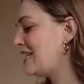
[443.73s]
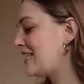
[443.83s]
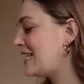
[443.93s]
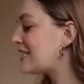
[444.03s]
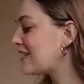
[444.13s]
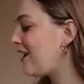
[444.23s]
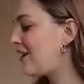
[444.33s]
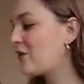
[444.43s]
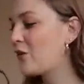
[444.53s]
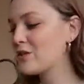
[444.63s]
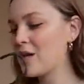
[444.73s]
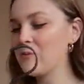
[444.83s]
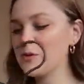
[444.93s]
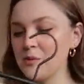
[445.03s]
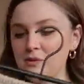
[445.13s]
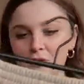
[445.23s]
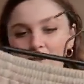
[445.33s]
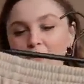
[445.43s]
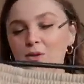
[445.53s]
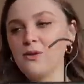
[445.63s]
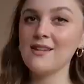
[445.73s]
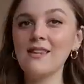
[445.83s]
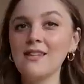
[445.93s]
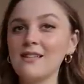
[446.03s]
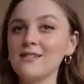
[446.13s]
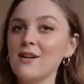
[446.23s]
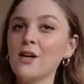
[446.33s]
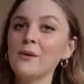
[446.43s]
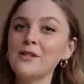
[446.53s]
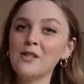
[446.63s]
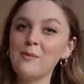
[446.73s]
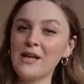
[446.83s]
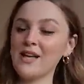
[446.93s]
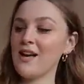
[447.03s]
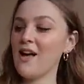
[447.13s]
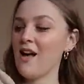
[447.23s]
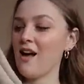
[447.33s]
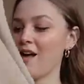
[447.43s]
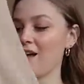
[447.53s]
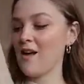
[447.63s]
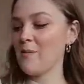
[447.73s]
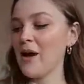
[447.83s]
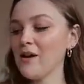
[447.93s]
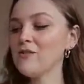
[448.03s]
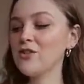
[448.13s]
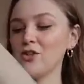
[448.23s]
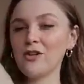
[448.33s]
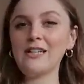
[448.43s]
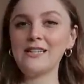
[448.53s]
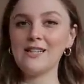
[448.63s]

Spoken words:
jeans are not comfortable for you, then these are going to be a pair of joggers.